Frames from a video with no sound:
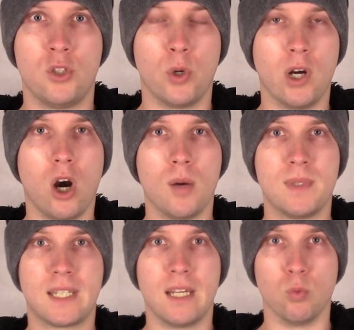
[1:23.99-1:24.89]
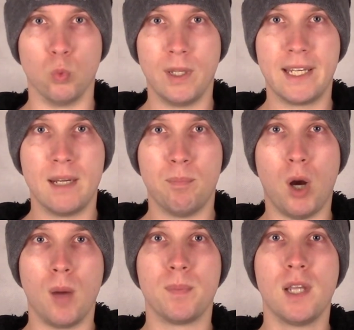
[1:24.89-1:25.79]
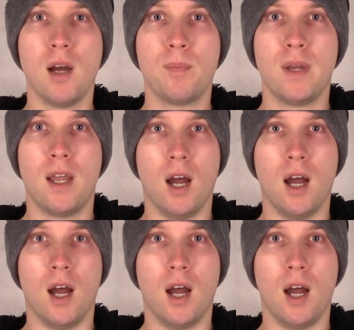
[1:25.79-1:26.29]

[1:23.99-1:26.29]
So your arms get really pumped up,